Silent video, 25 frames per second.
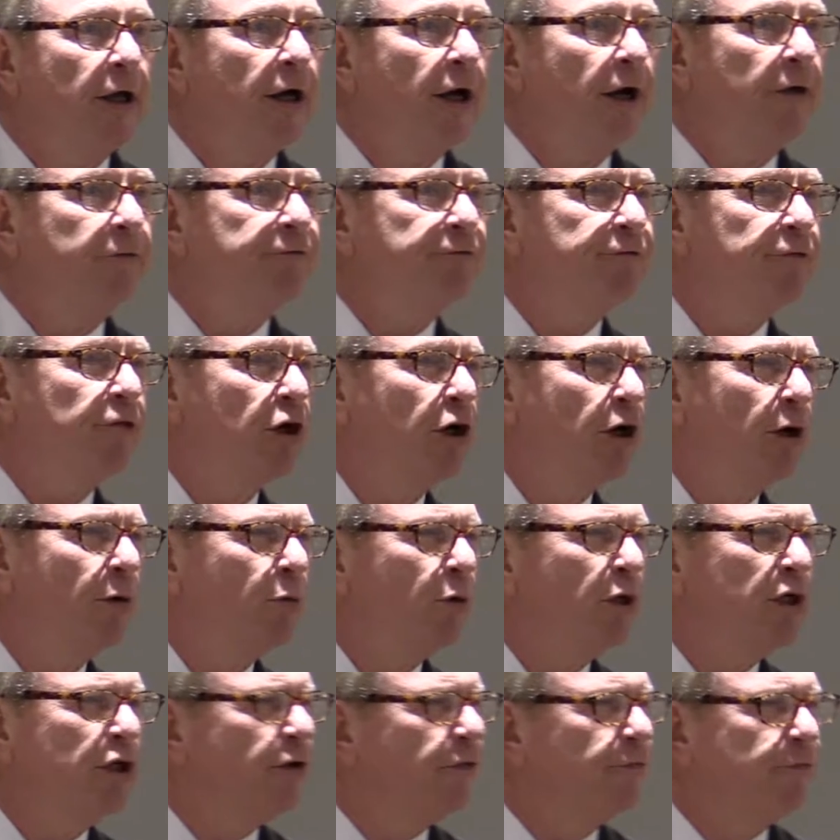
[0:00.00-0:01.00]
Affirm
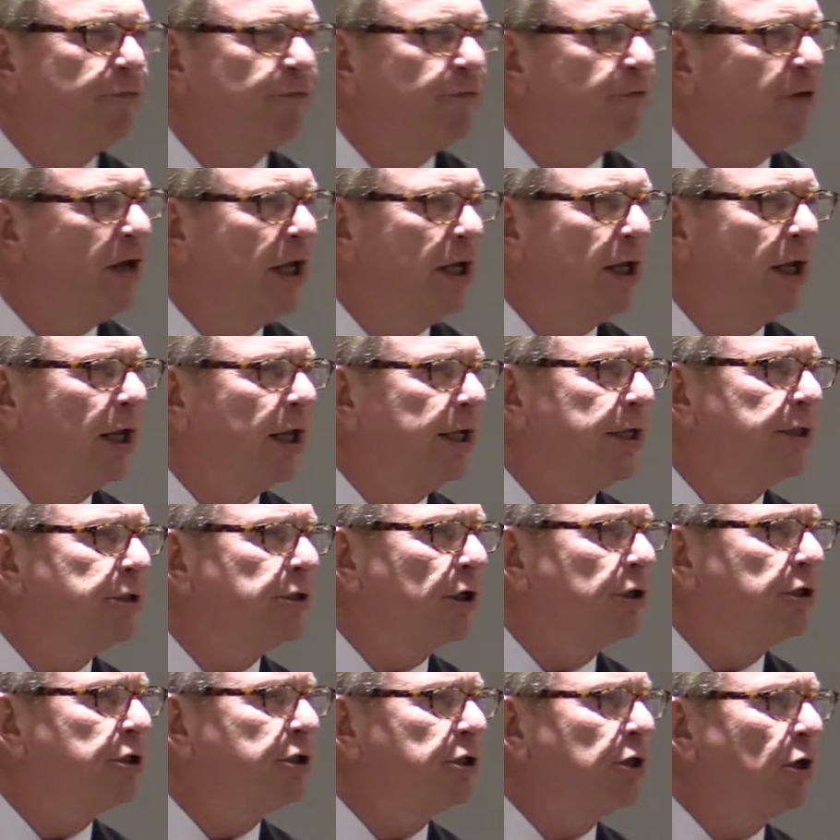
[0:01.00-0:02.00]
when your feelings
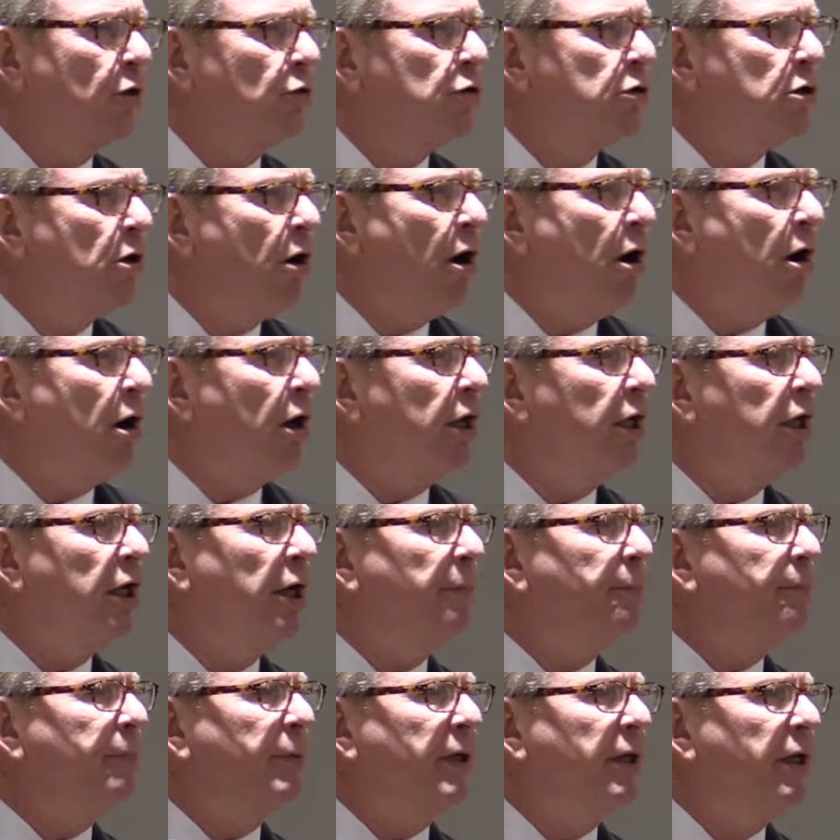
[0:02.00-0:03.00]
are so caught
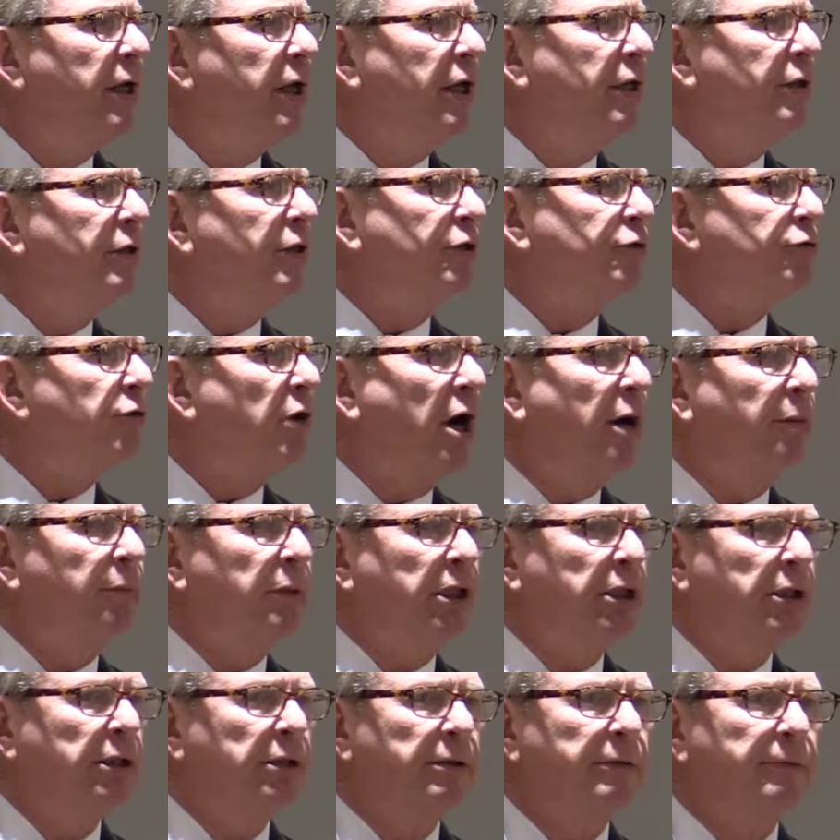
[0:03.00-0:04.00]
up in the
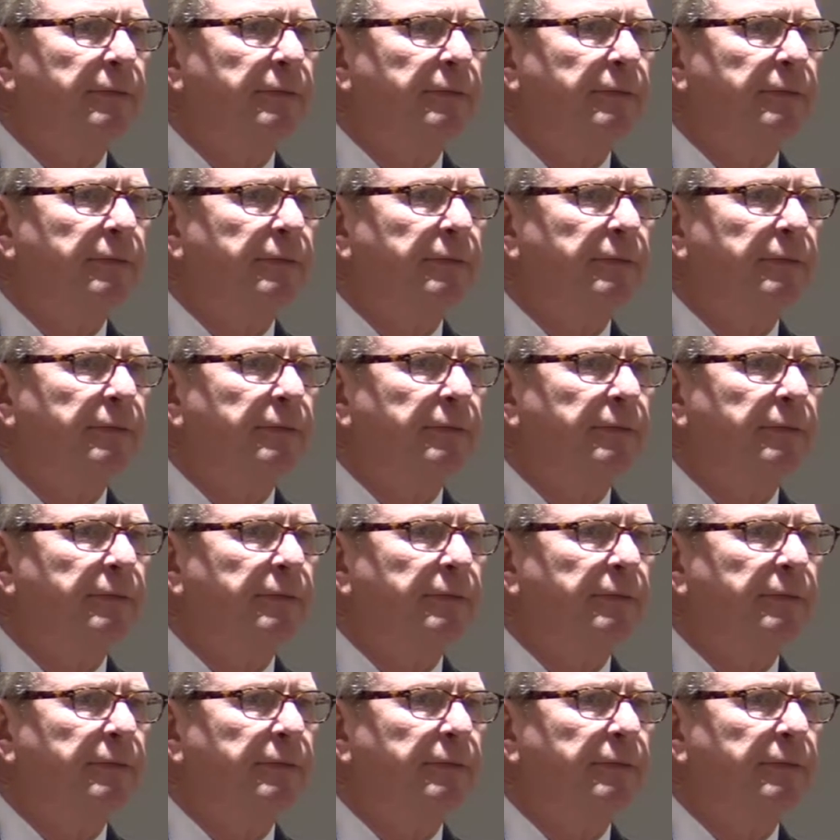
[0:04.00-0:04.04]
trauma.